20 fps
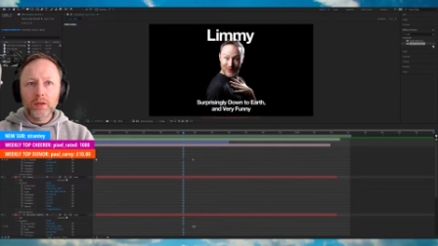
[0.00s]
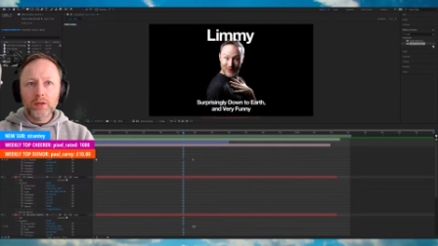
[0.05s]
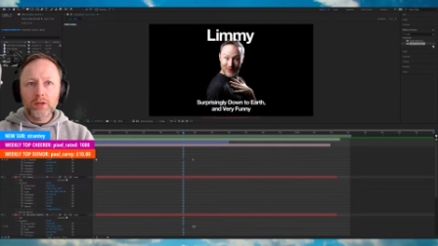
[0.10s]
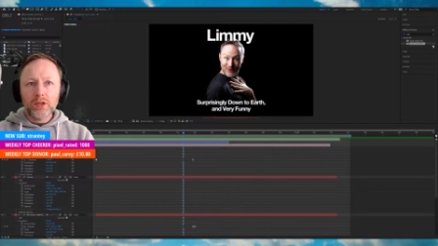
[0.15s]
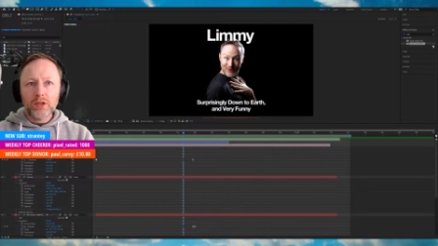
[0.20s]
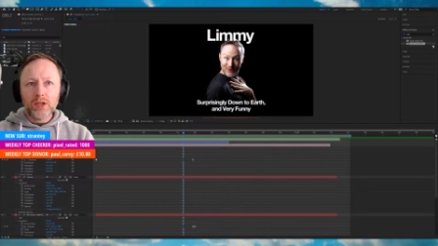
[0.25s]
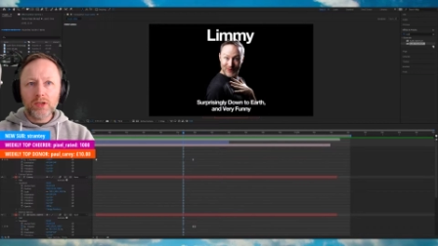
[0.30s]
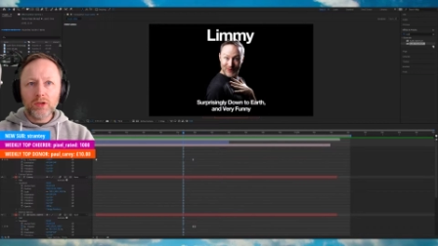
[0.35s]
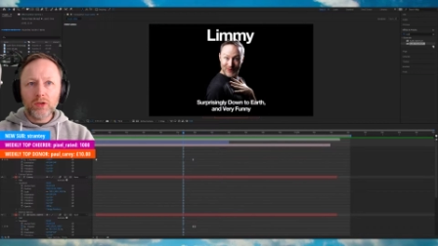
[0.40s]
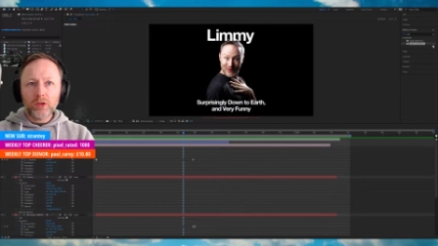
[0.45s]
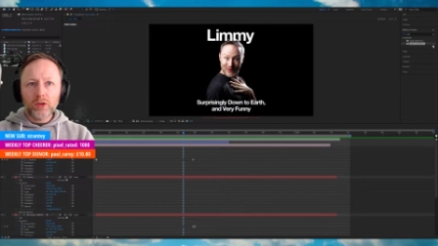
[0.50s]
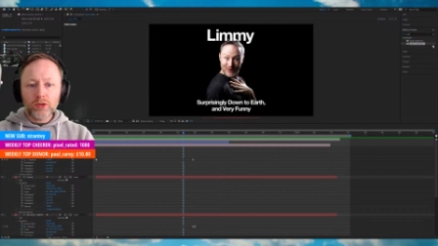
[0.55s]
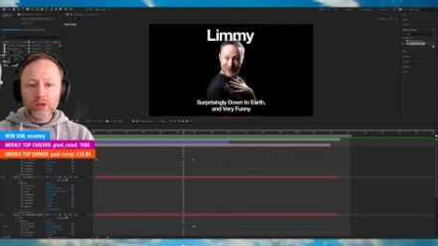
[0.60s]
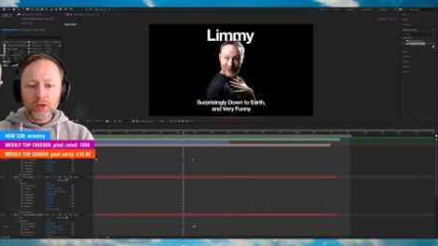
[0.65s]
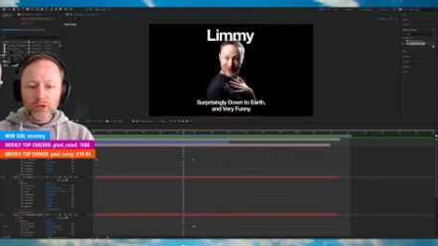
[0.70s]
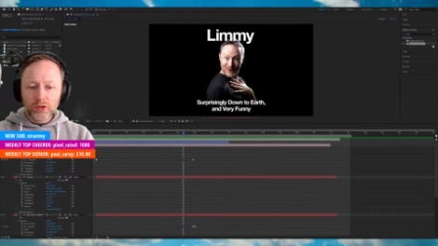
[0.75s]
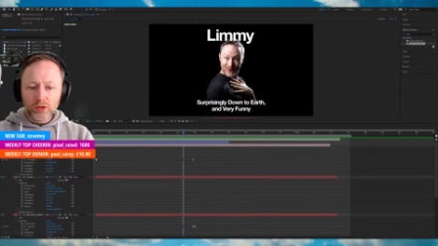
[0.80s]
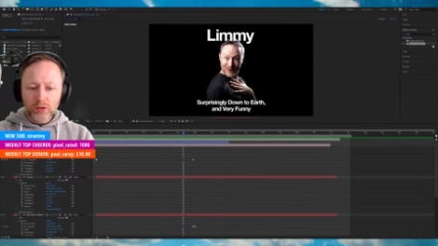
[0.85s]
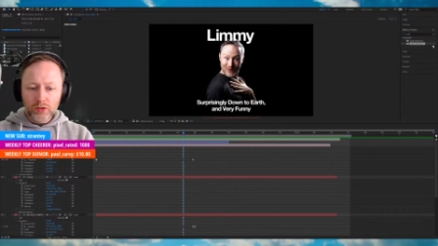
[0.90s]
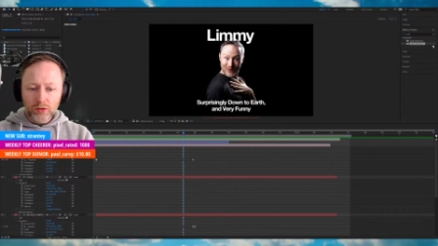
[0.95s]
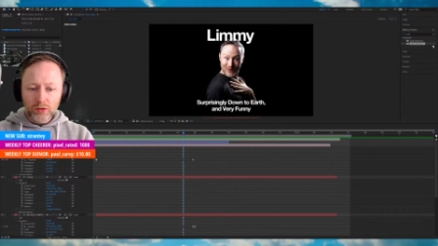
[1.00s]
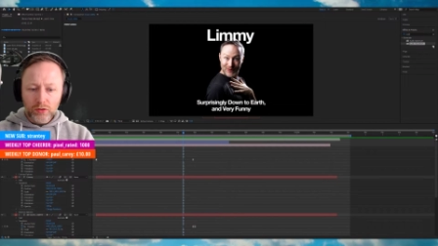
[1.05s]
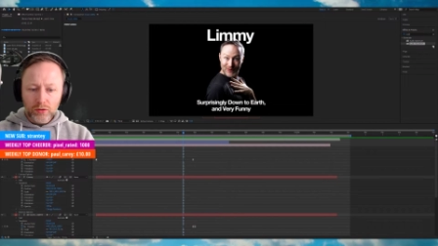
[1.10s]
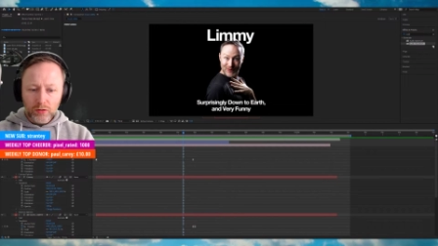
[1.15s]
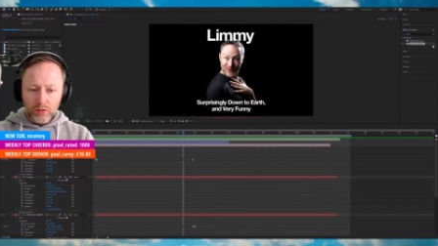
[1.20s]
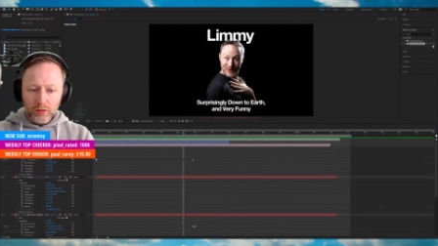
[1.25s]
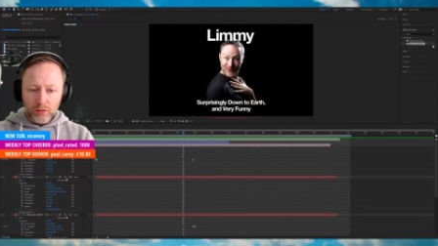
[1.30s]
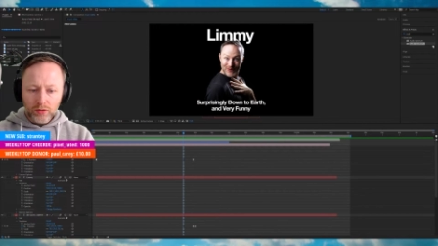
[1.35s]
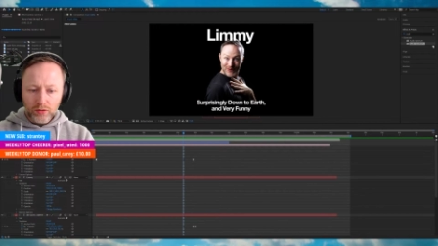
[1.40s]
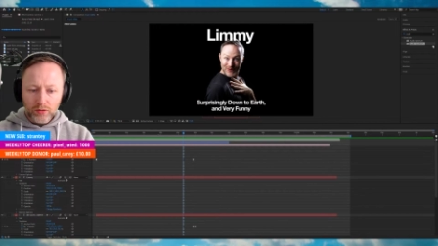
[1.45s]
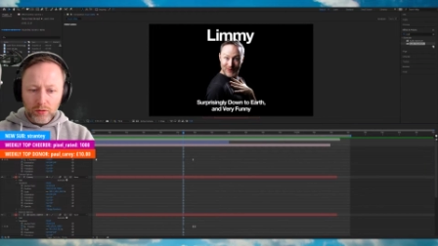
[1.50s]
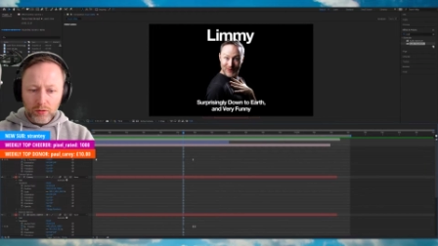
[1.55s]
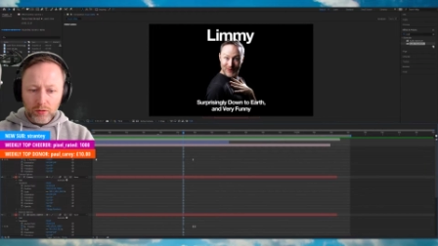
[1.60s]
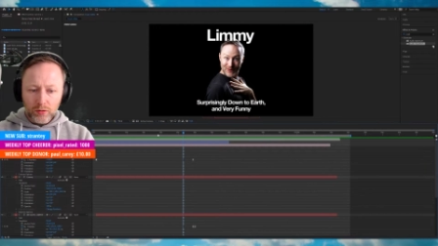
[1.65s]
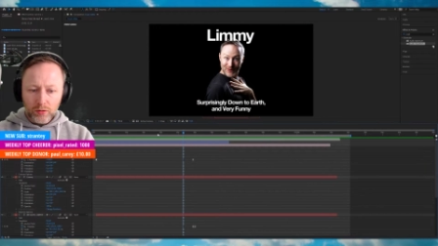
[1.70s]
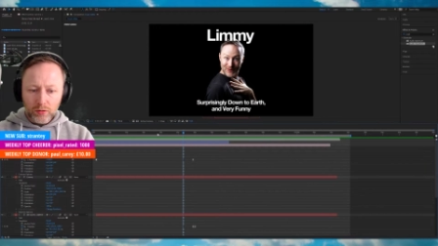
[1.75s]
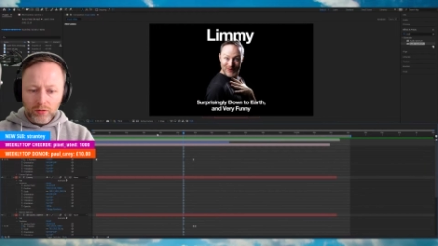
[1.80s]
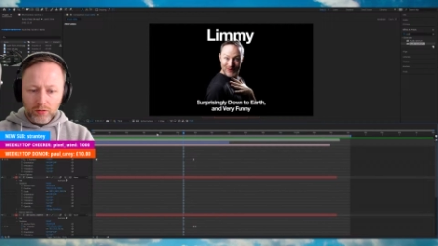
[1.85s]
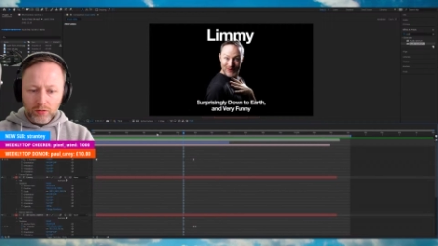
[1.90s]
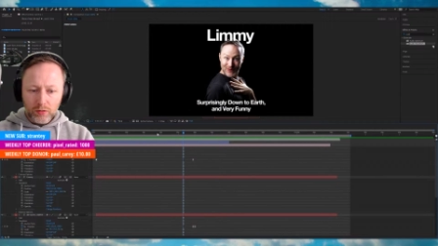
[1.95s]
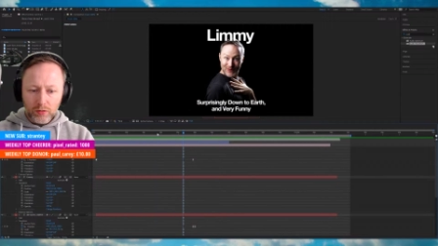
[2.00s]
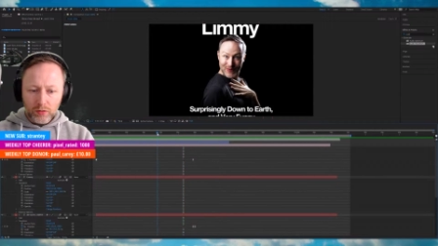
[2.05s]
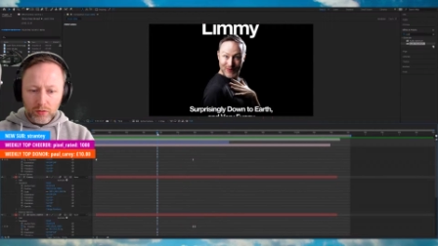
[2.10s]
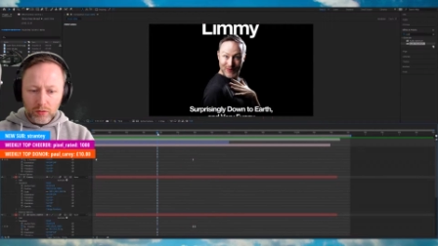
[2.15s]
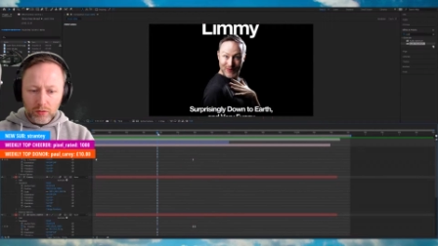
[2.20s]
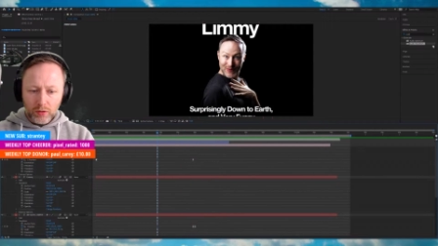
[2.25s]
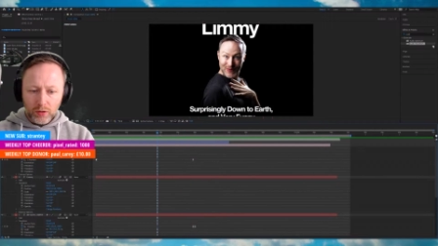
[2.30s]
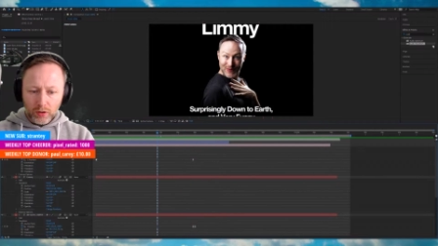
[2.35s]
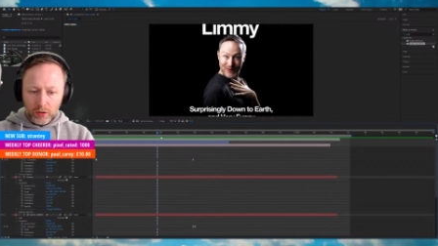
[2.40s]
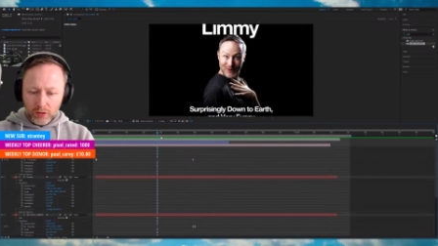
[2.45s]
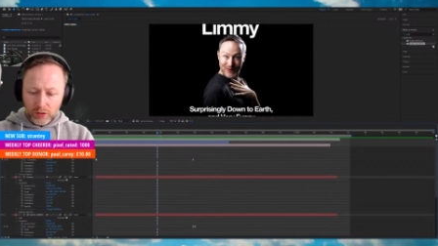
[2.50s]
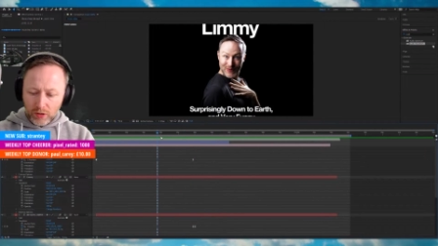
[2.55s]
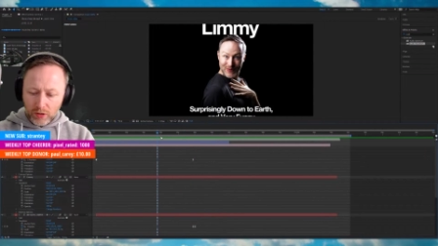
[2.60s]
says Goose. Right,